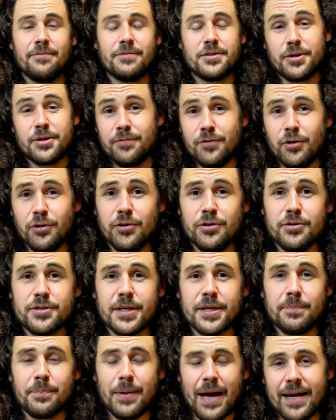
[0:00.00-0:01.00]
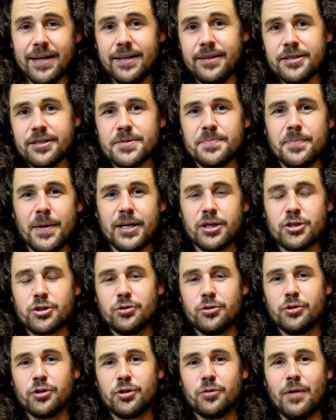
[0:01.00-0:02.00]
So if you're using panniers, make
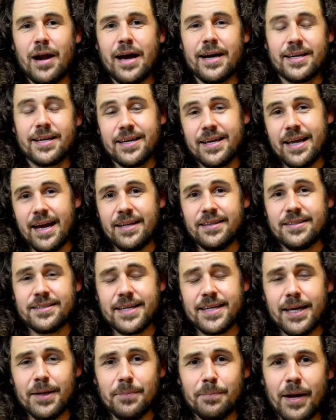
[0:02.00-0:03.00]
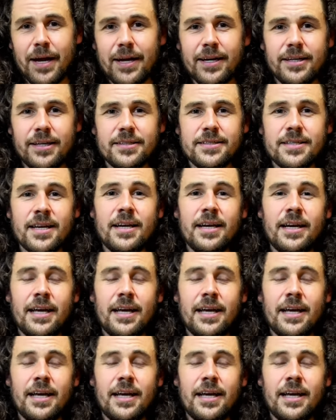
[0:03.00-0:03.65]
sure the rack can take panniers.